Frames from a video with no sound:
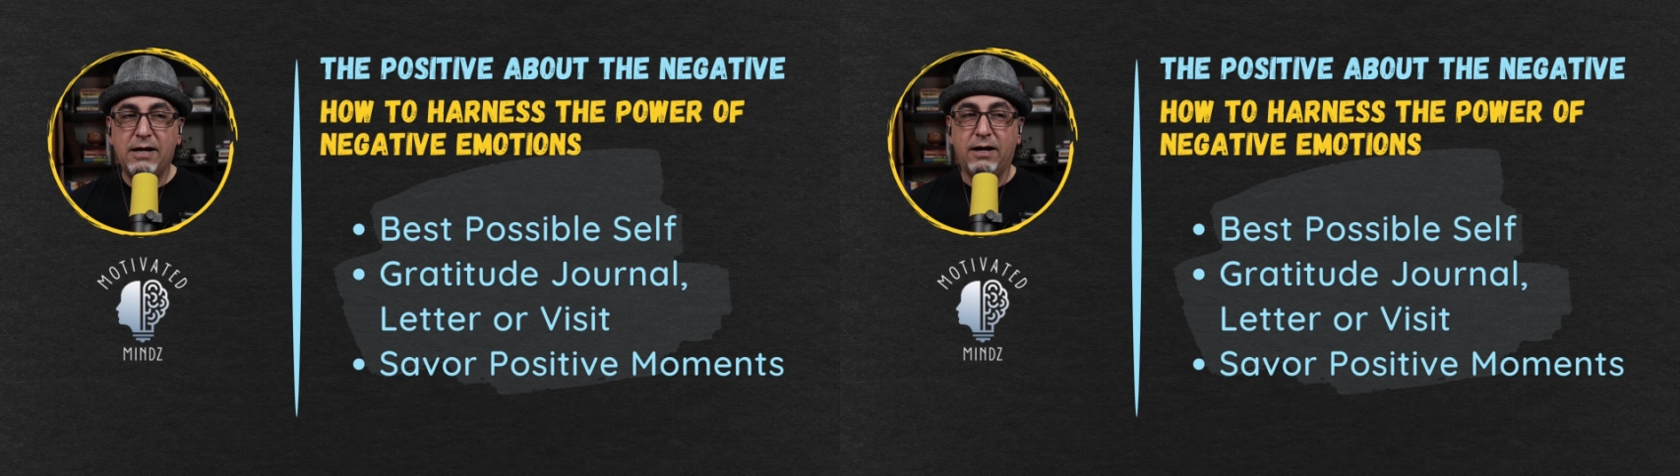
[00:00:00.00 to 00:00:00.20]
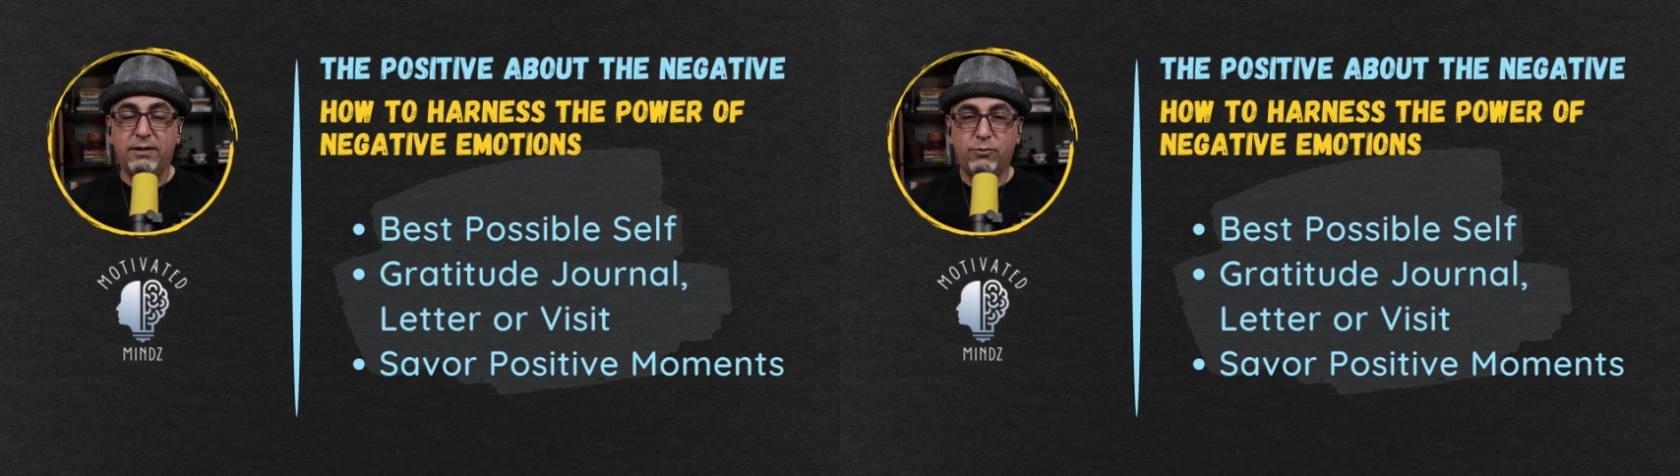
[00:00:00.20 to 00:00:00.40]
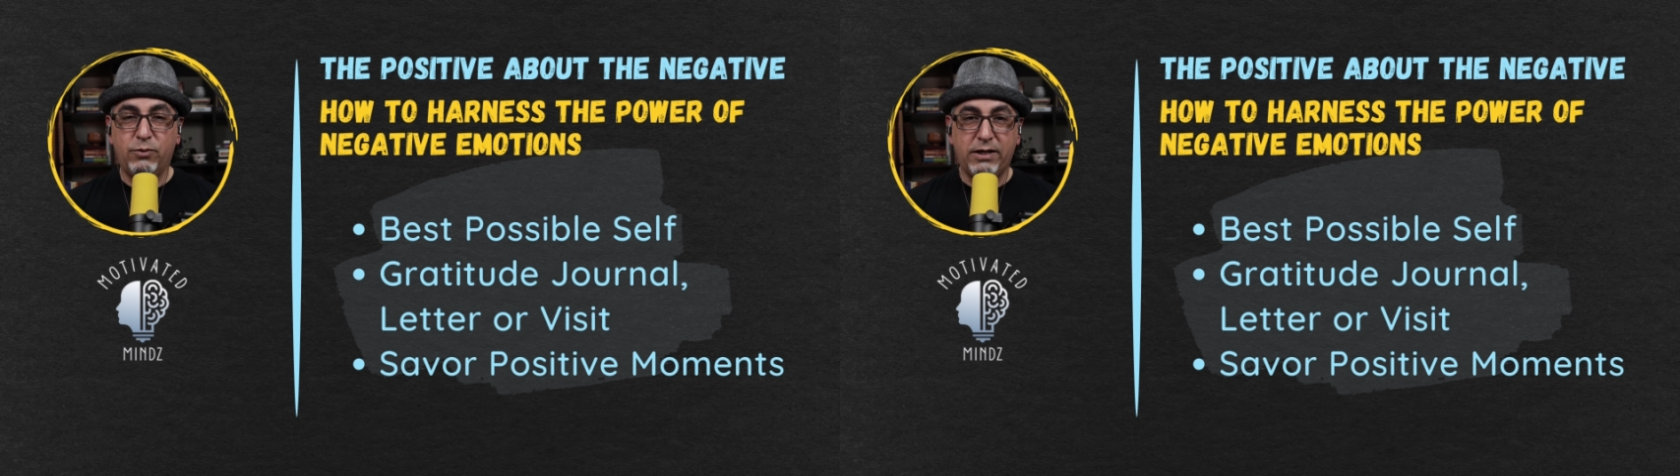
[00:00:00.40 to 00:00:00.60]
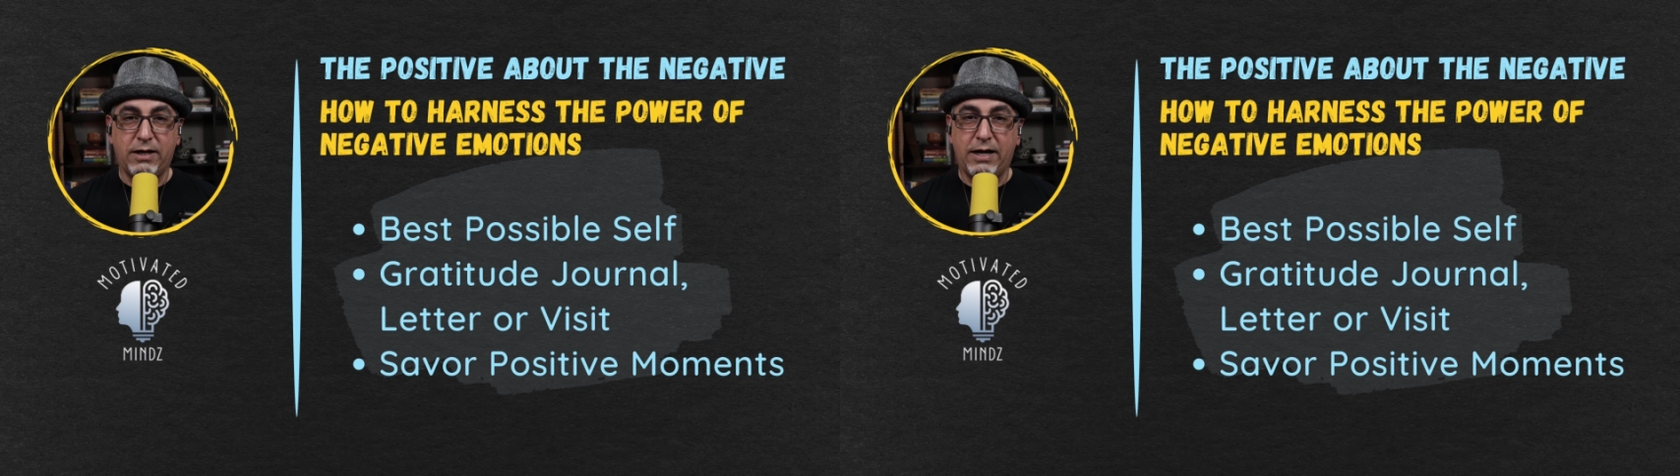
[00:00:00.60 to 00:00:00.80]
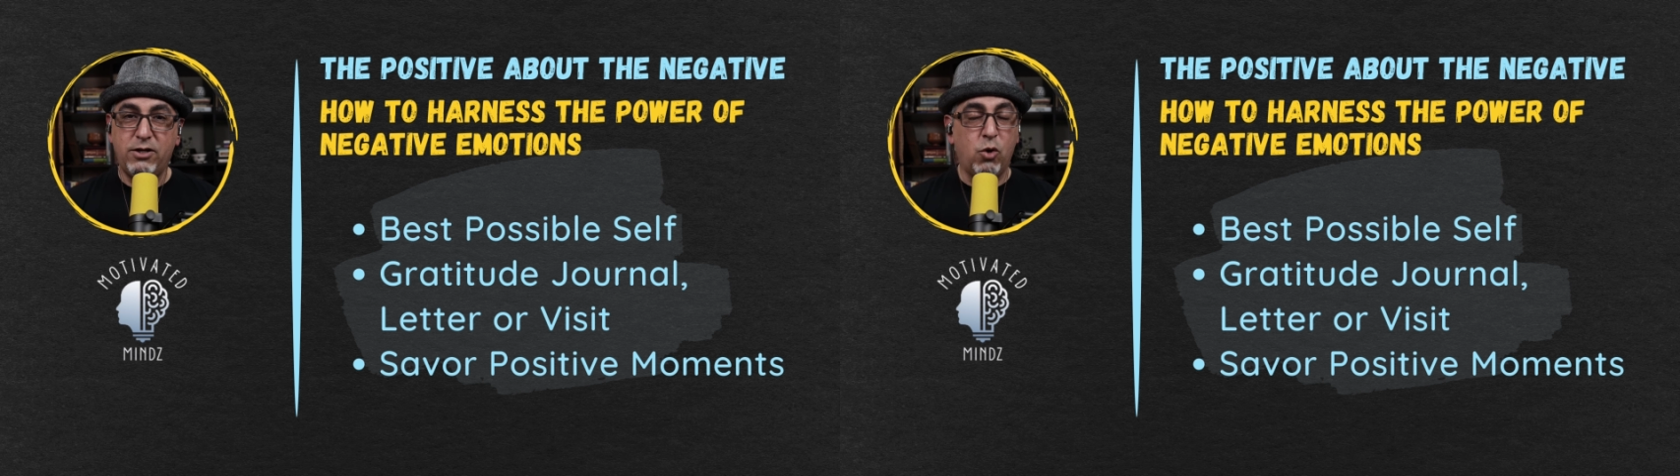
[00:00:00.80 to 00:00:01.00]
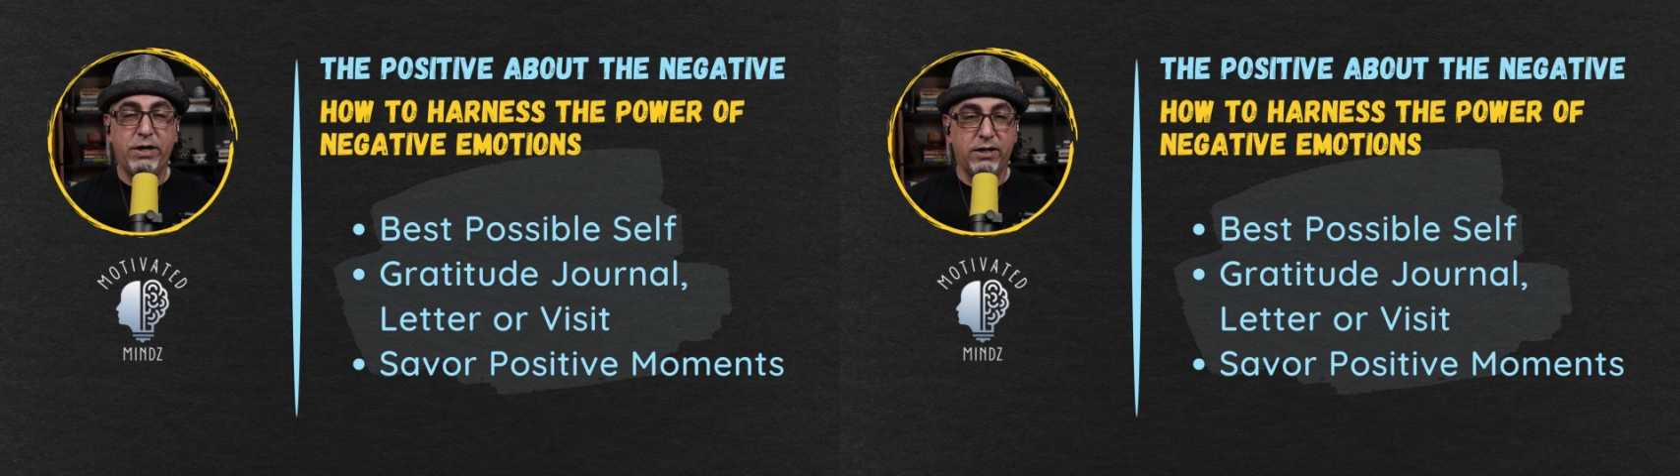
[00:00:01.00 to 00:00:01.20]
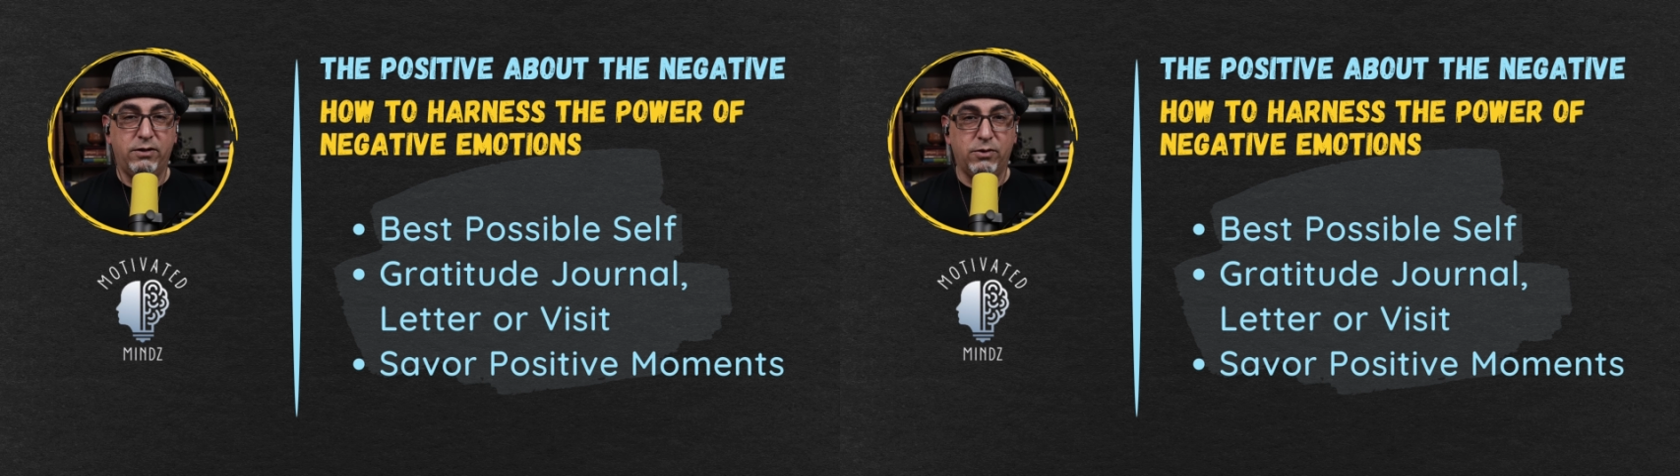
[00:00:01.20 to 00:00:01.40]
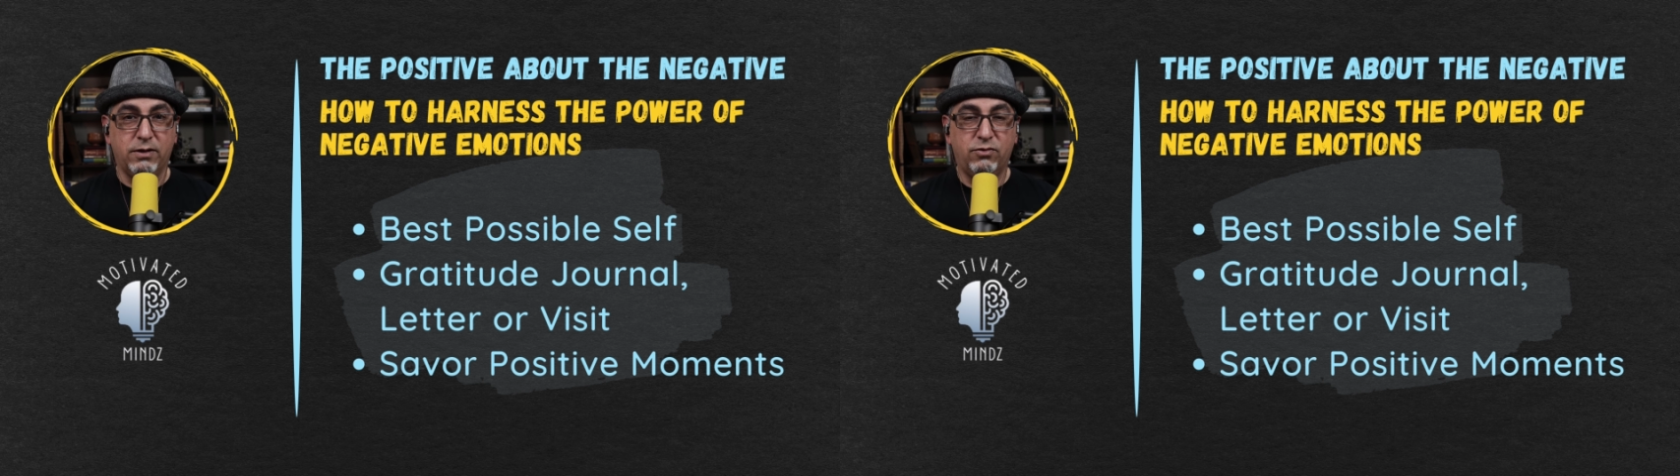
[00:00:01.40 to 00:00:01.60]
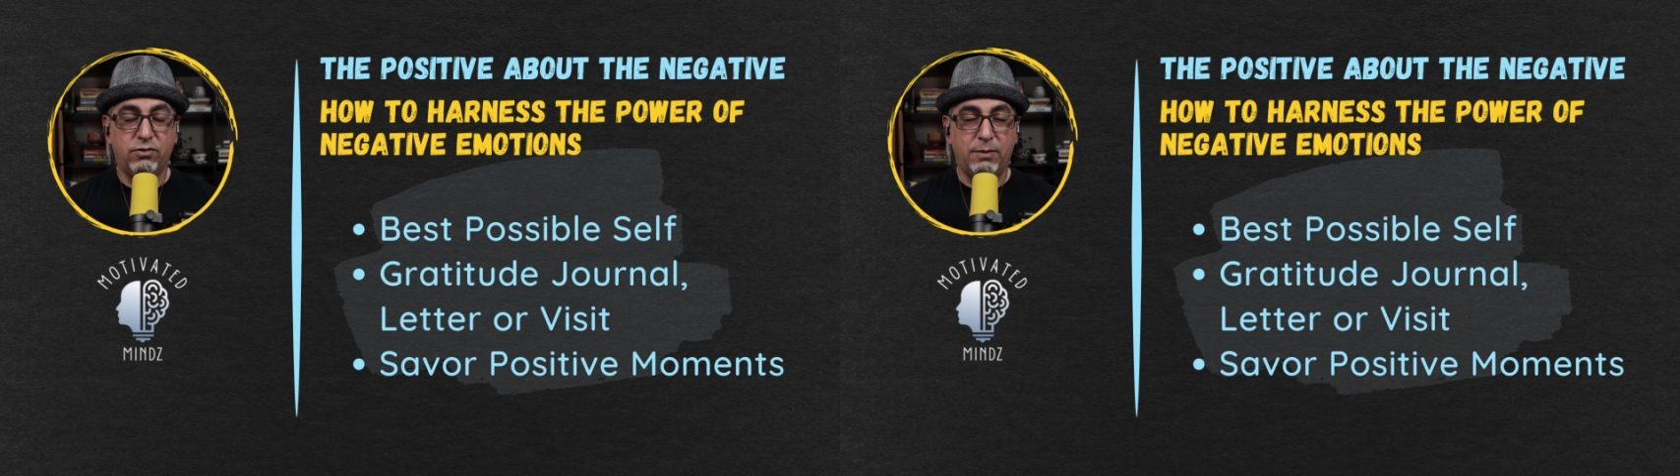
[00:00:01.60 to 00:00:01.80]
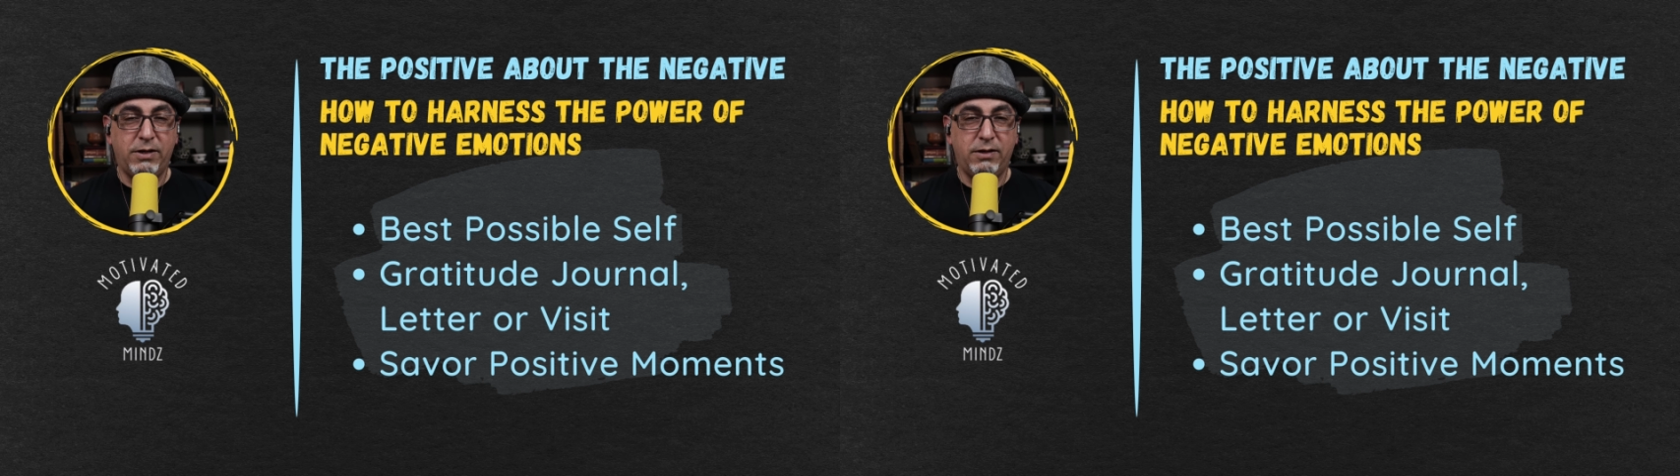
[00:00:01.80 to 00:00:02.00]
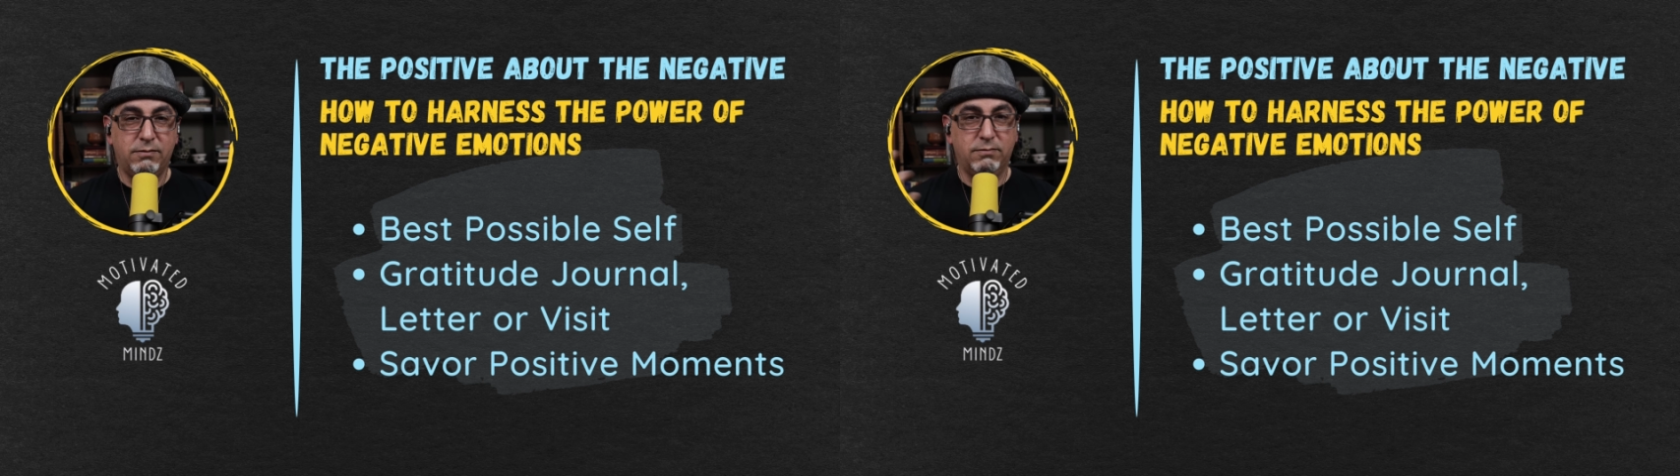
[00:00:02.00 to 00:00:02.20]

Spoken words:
I know we can do this. I mean,